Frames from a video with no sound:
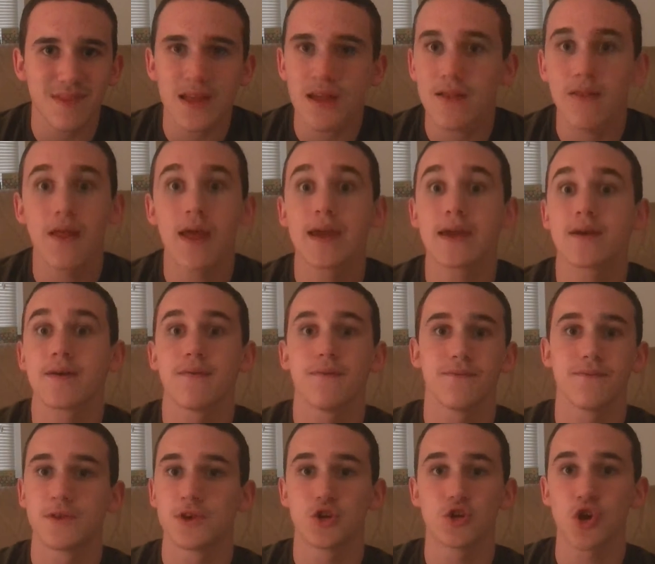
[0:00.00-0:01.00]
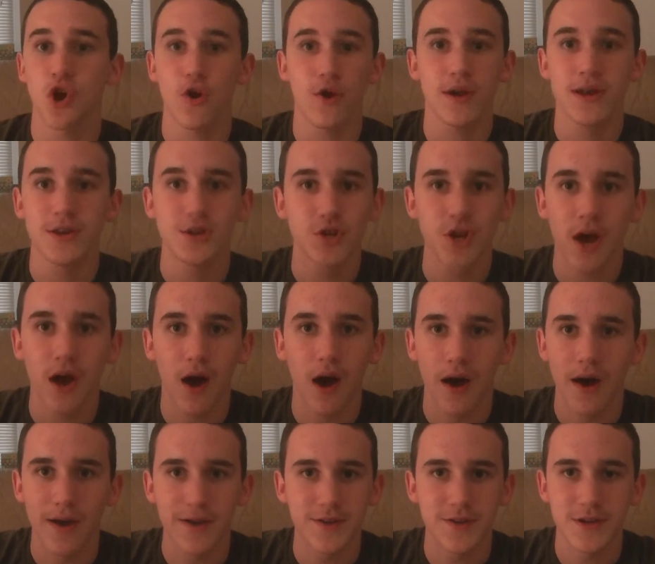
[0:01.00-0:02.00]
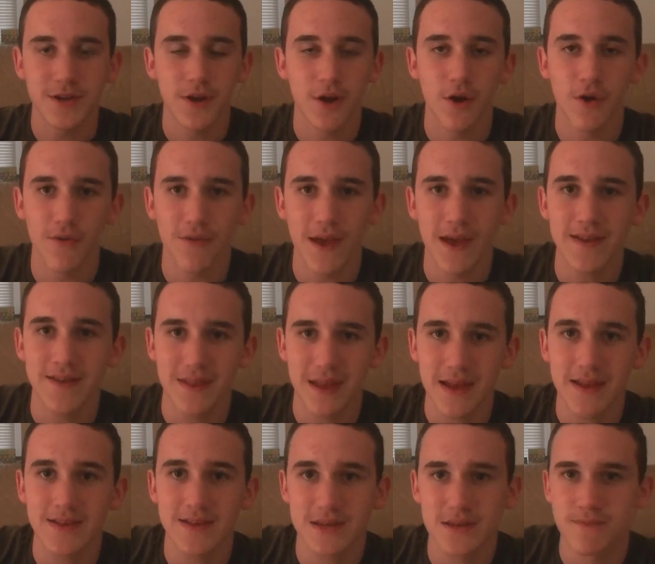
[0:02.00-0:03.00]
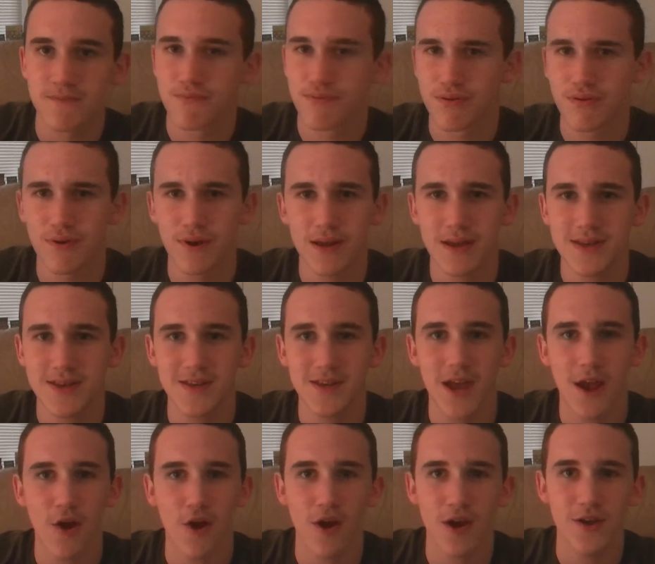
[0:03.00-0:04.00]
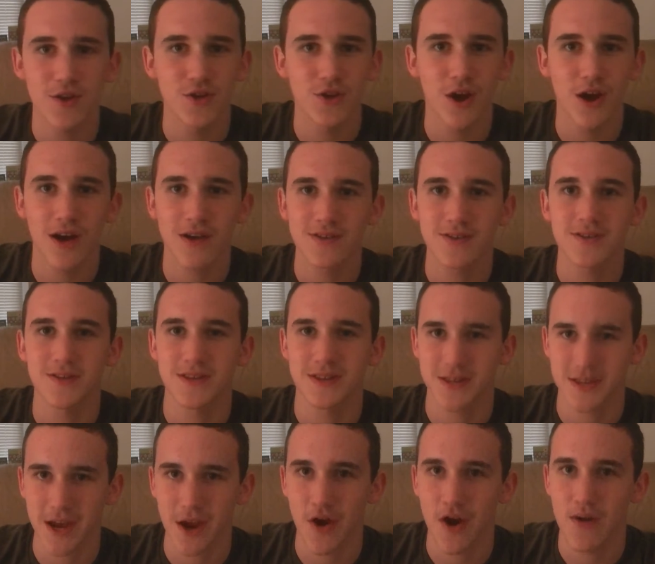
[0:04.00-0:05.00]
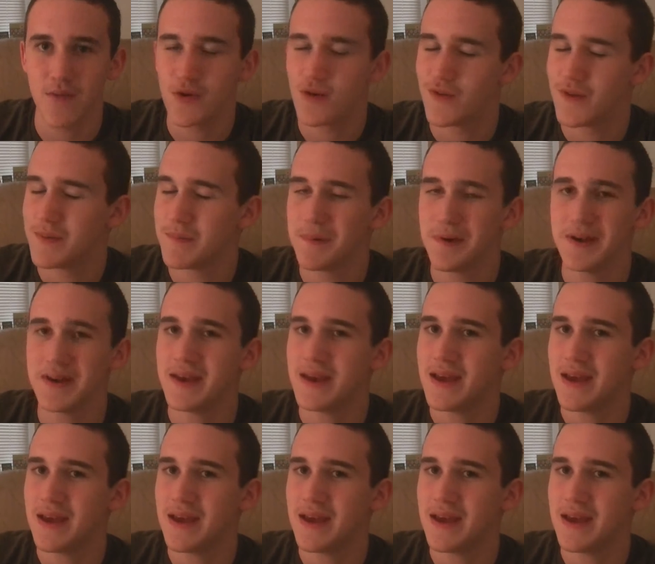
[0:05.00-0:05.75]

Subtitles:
like the shark in Jaws, that's pretty scary. Jaws is a scary movie, but